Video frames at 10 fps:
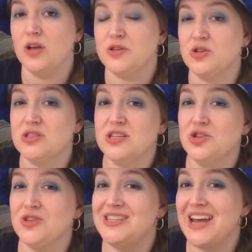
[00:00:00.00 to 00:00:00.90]
So just
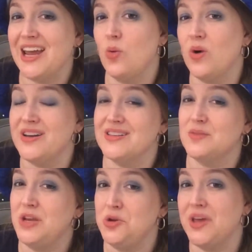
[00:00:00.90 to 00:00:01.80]
because you're staying at one
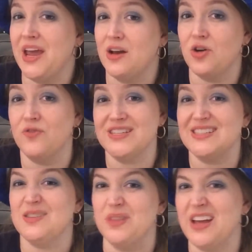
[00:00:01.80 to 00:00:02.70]
doesn't mean you can't go
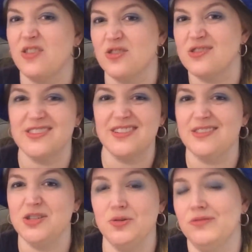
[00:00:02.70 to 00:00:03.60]
visit some of the others
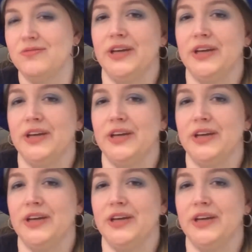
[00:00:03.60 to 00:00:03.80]
and do,